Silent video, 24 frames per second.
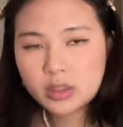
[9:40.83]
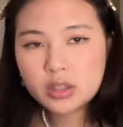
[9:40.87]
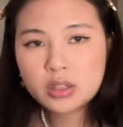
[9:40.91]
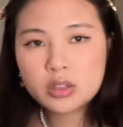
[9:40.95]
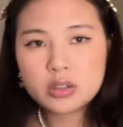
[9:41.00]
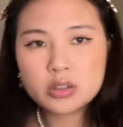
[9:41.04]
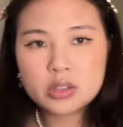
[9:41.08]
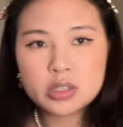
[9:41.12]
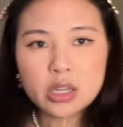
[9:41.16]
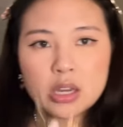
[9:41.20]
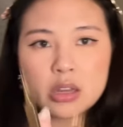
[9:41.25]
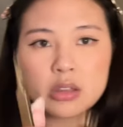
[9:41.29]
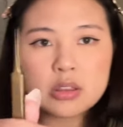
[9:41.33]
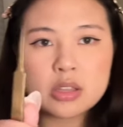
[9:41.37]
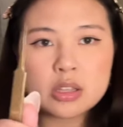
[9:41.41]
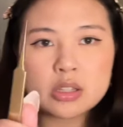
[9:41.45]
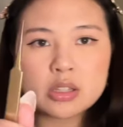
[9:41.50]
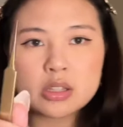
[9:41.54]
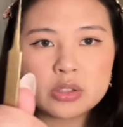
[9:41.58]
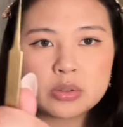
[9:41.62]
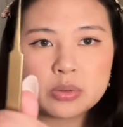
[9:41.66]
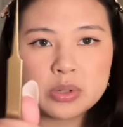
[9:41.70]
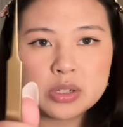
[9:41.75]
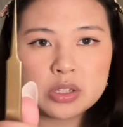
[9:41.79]
You see how
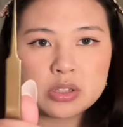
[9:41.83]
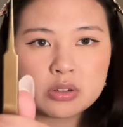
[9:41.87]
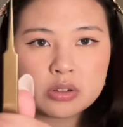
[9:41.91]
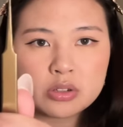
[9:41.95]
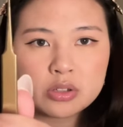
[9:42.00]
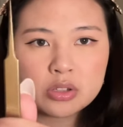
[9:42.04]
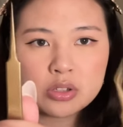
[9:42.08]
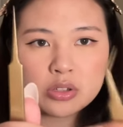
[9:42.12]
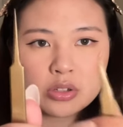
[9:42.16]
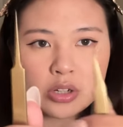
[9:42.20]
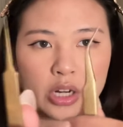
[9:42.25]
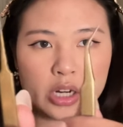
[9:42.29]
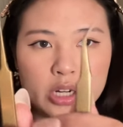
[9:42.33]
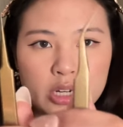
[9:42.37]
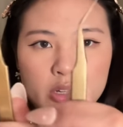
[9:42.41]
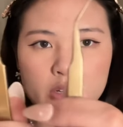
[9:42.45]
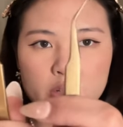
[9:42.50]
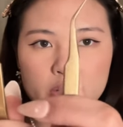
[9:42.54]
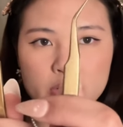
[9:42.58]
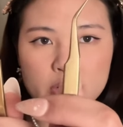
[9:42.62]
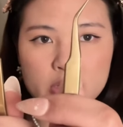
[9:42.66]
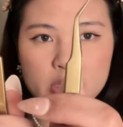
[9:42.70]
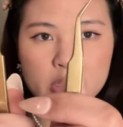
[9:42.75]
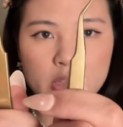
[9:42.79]
this tweezer is straight?
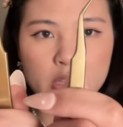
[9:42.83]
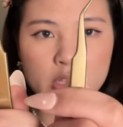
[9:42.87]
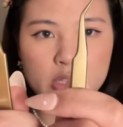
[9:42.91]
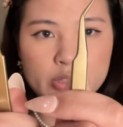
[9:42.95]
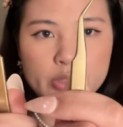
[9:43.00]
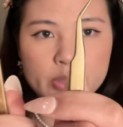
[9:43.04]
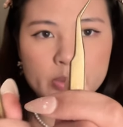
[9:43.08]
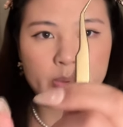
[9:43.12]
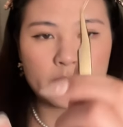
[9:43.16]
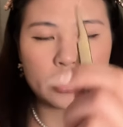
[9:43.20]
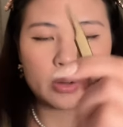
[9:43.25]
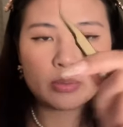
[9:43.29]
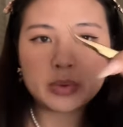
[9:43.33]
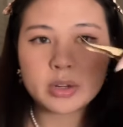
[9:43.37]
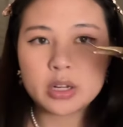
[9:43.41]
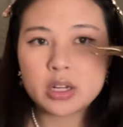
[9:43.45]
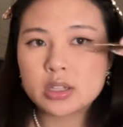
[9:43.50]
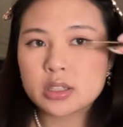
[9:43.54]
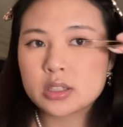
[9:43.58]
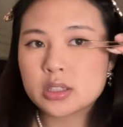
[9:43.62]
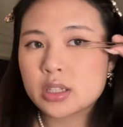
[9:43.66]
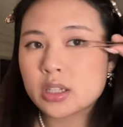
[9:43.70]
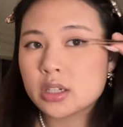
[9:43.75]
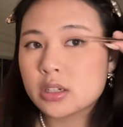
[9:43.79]
Use this one
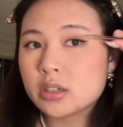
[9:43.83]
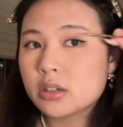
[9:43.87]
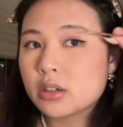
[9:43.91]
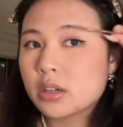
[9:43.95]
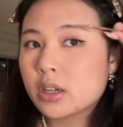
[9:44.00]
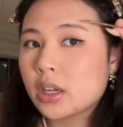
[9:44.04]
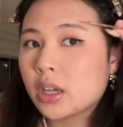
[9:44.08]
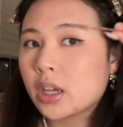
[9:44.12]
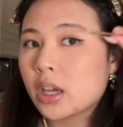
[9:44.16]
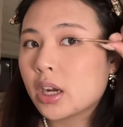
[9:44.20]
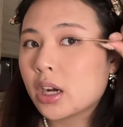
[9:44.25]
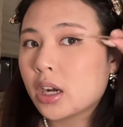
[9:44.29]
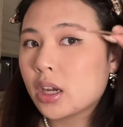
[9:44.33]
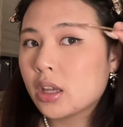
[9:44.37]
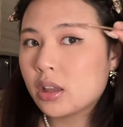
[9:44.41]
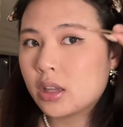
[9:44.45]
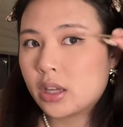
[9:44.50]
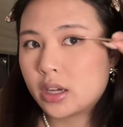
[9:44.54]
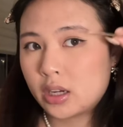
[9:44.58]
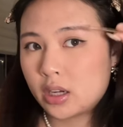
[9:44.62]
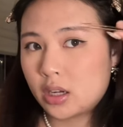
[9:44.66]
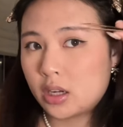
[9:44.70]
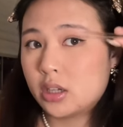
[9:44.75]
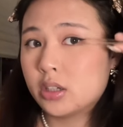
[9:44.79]
because then you can get it
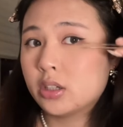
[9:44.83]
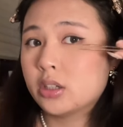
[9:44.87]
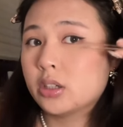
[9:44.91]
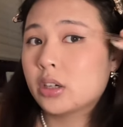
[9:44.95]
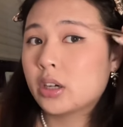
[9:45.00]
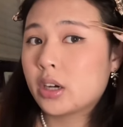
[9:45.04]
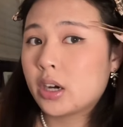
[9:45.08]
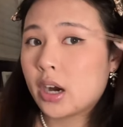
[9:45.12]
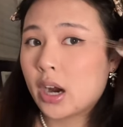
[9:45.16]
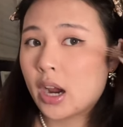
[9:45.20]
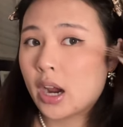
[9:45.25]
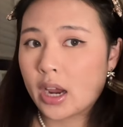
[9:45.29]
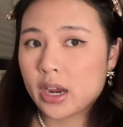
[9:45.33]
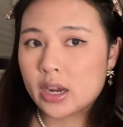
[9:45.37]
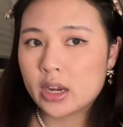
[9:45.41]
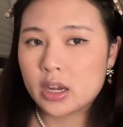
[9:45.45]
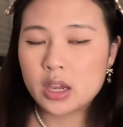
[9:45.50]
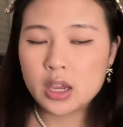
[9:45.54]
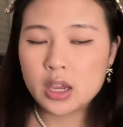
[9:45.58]
like under your eye.